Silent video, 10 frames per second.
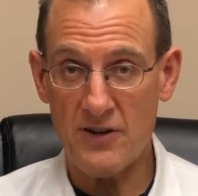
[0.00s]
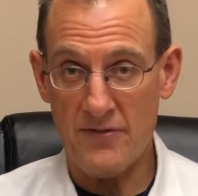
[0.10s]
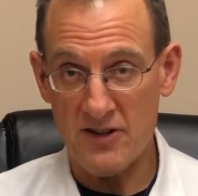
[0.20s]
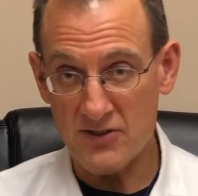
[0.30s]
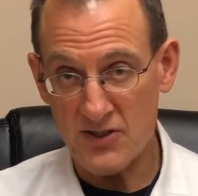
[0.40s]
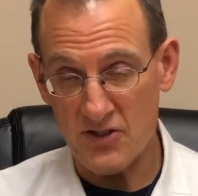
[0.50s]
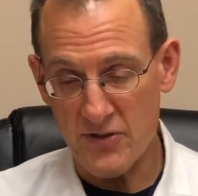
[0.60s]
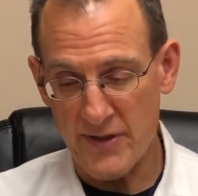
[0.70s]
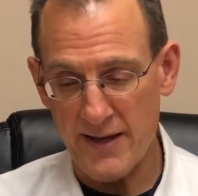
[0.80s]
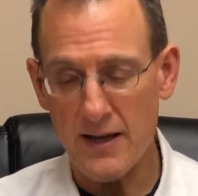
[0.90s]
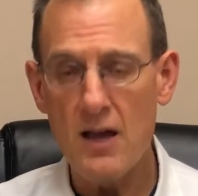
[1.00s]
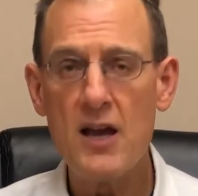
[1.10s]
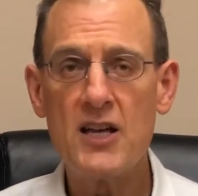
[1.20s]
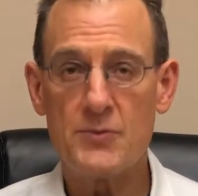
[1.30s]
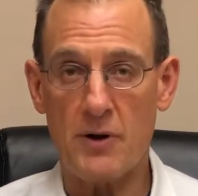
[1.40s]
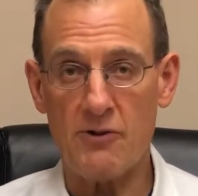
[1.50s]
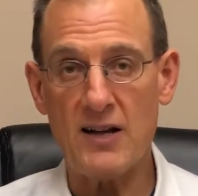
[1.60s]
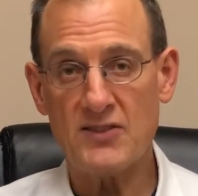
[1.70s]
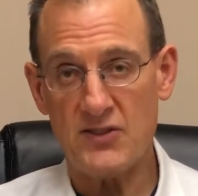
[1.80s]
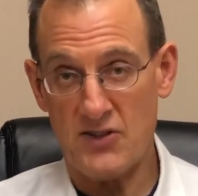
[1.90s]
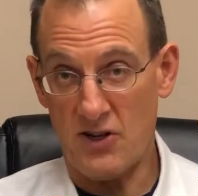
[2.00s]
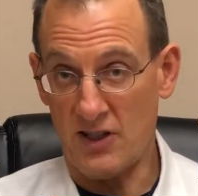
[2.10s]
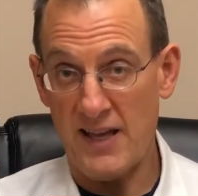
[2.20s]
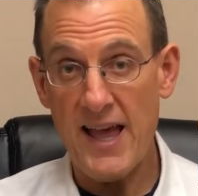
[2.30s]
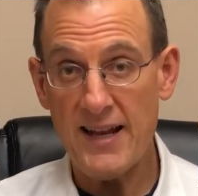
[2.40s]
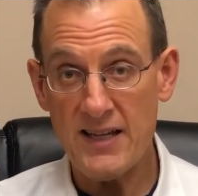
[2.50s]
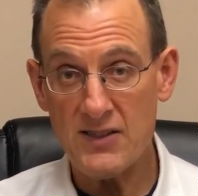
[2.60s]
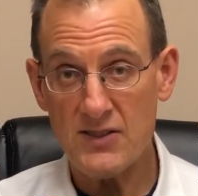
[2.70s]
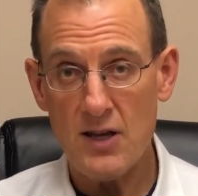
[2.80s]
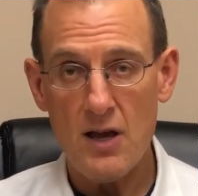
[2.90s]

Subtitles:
if there is such a thing. It's been around since the early 80s.